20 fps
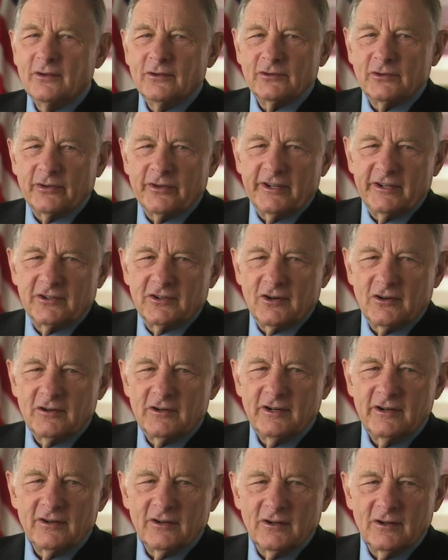So they
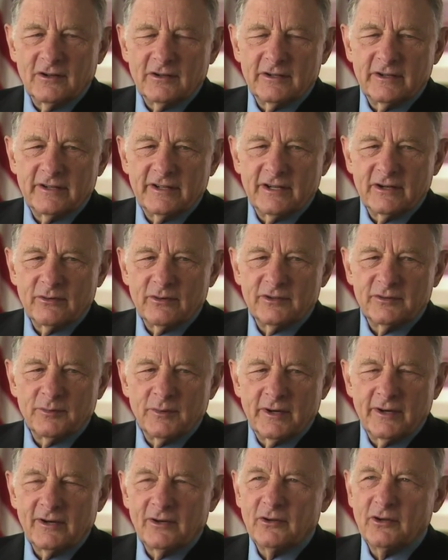turned it on, and there was
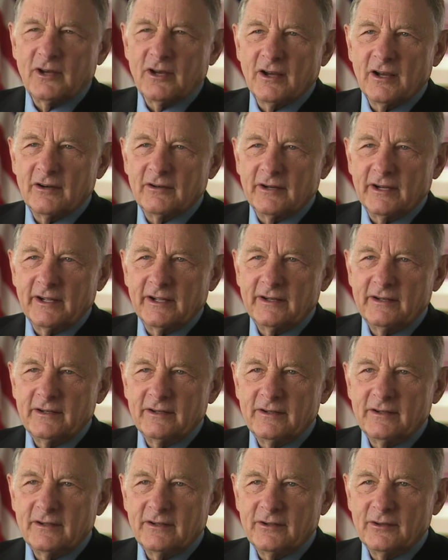Mary Lou Conrad,
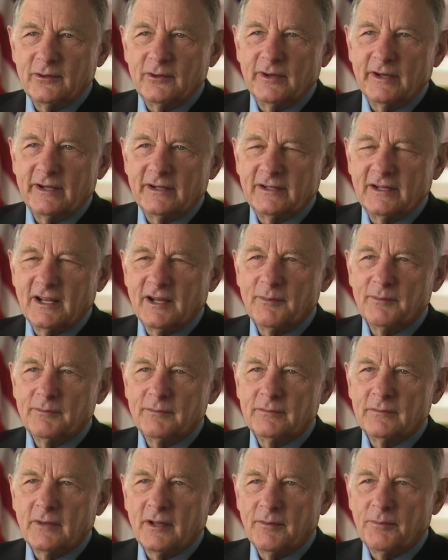who had
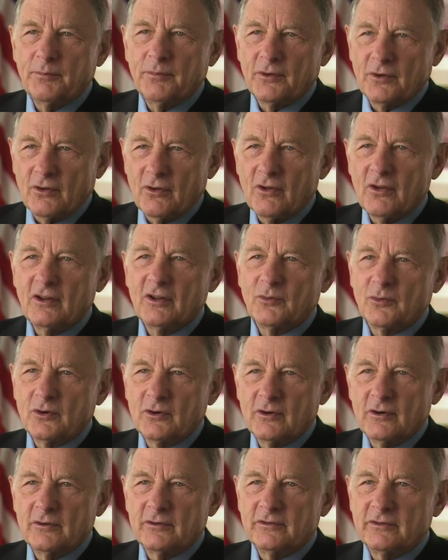come up with all the
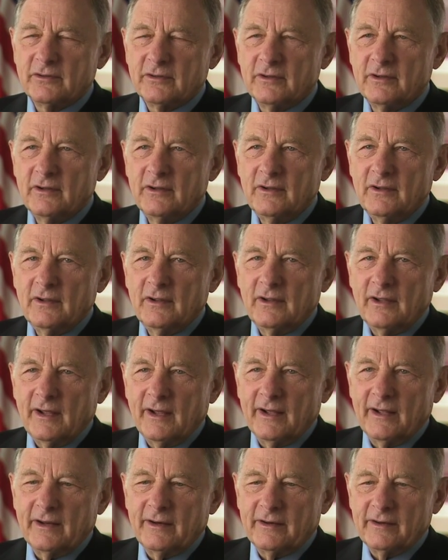words
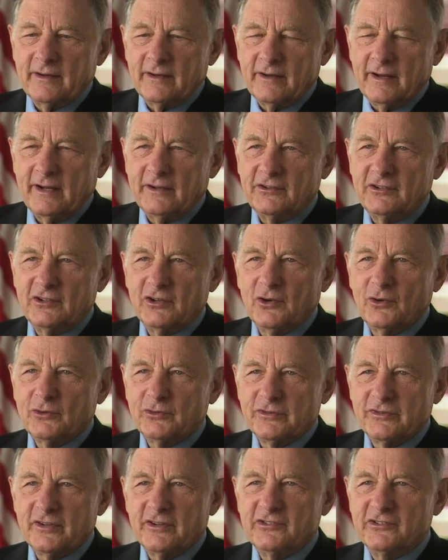and had
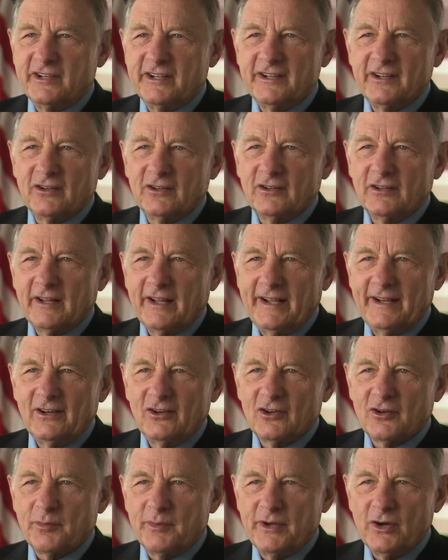chosen the jingle, Hey,
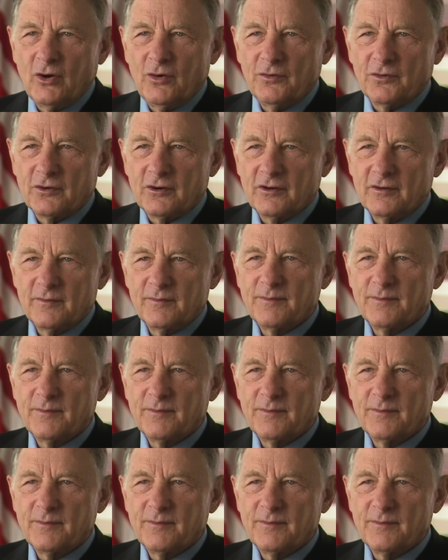Look Me Over.